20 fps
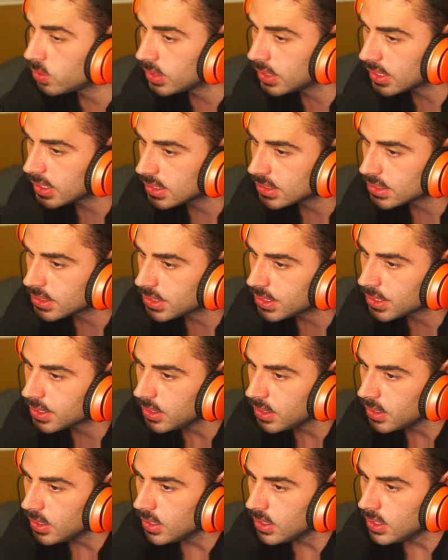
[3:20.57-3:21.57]
it this year.
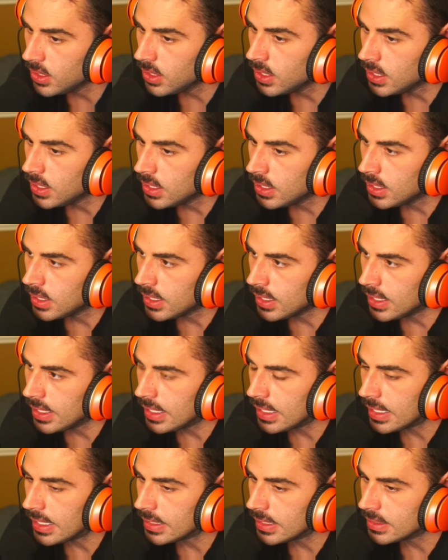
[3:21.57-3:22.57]

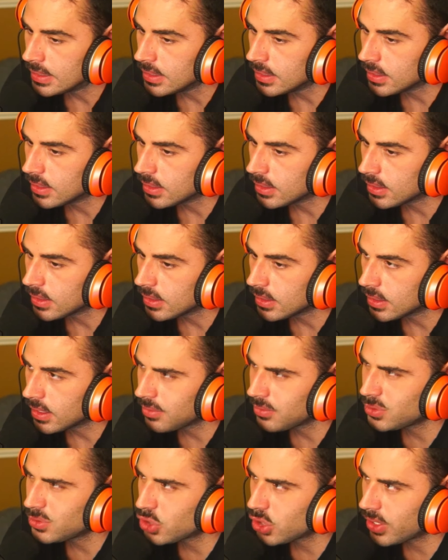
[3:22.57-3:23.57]
And uh,
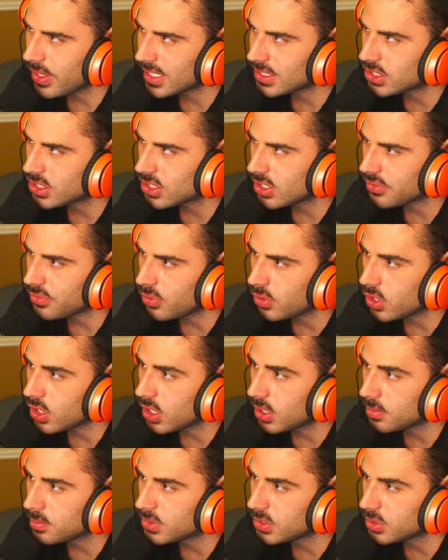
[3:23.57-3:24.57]
I'm sure that stuff will
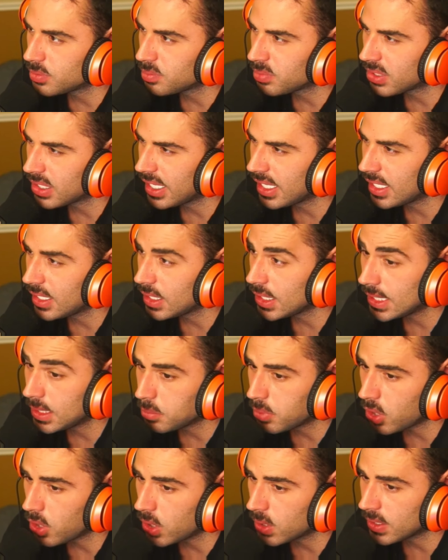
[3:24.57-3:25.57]
come to play in
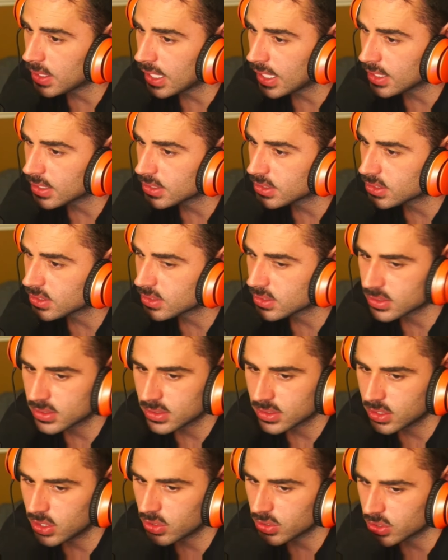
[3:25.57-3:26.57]
podcasts.
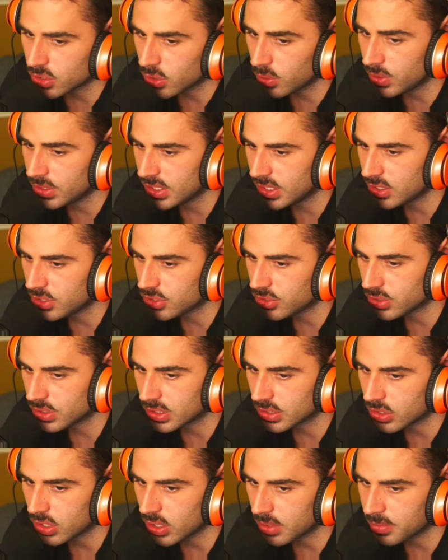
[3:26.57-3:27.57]
You know, it's always an
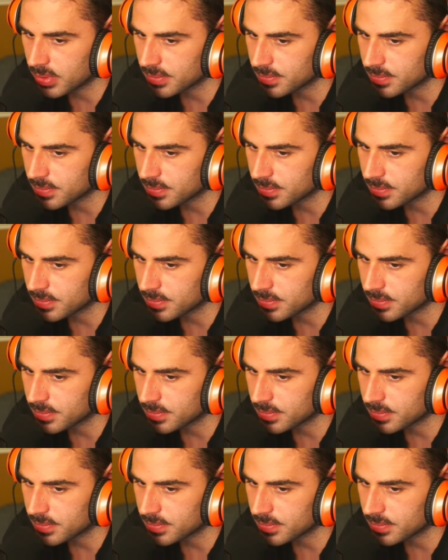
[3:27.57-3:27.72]
interesting topic.